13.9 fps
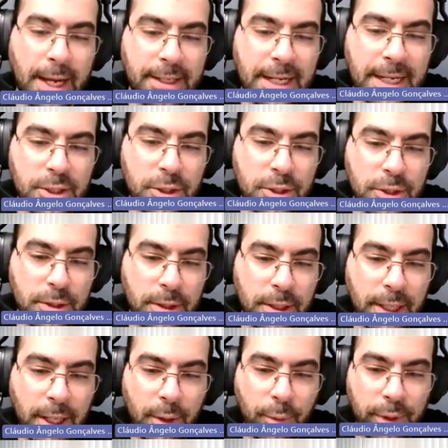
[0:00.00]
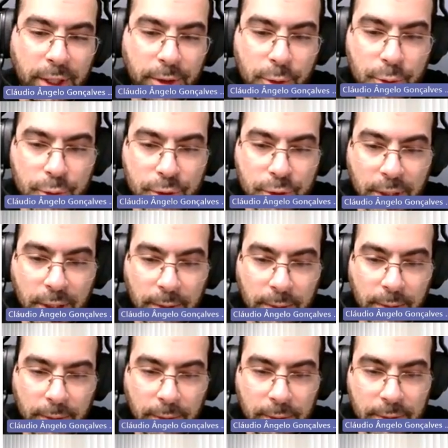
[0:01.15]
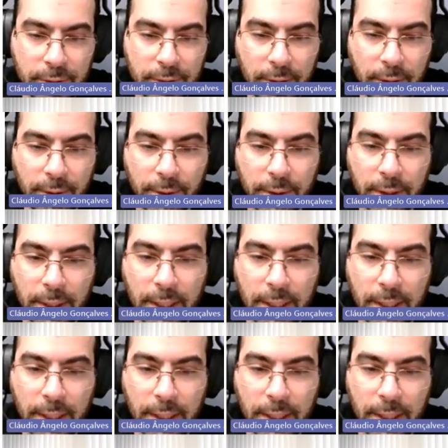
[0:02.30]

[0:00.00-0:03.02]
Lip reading: And that's how we are using, you can see here.